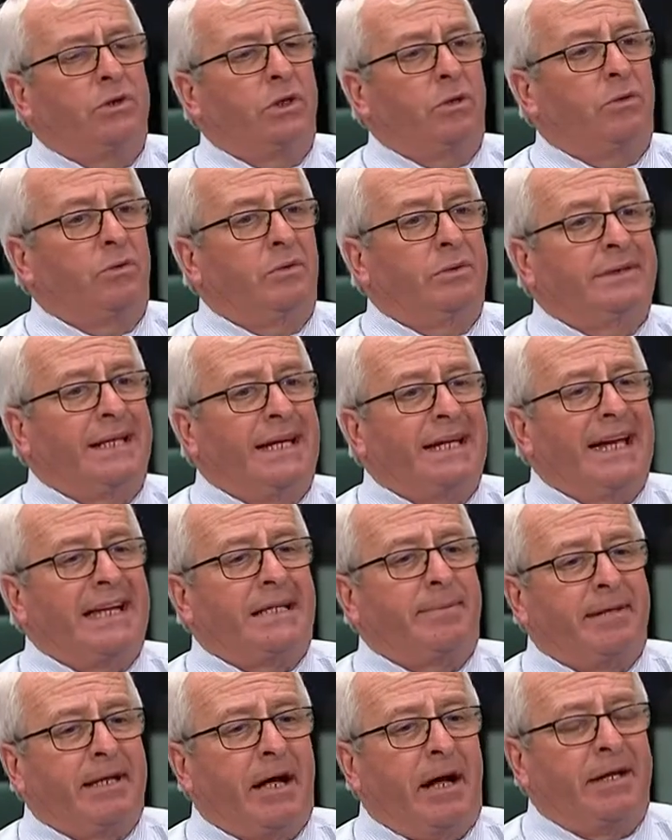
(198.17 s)
So they need
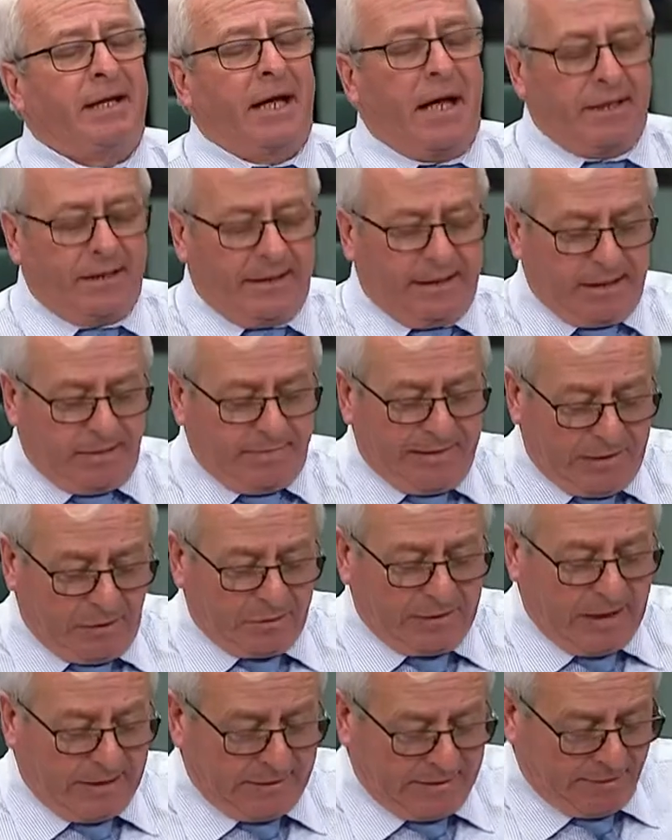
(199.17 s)
to be, and, and they can be
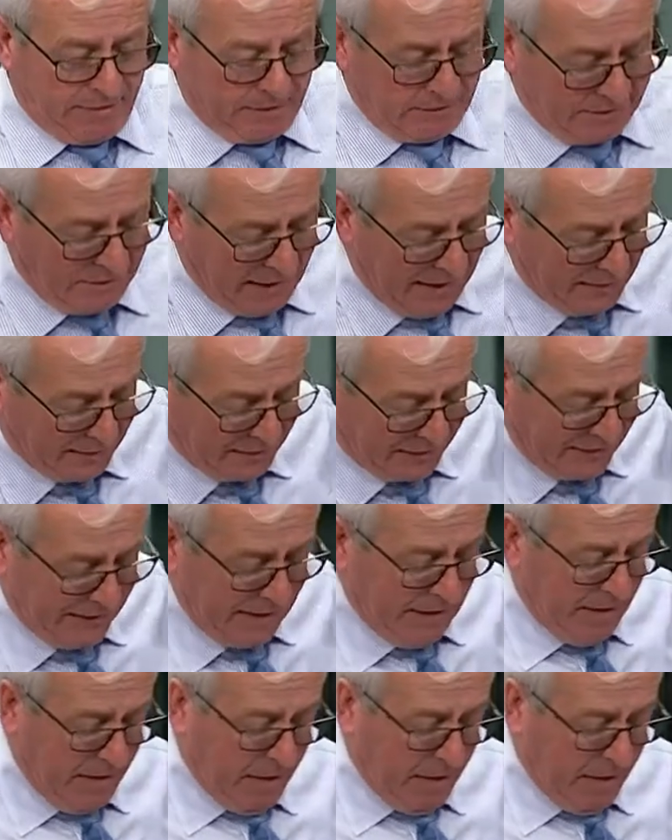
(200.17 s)
looked at different types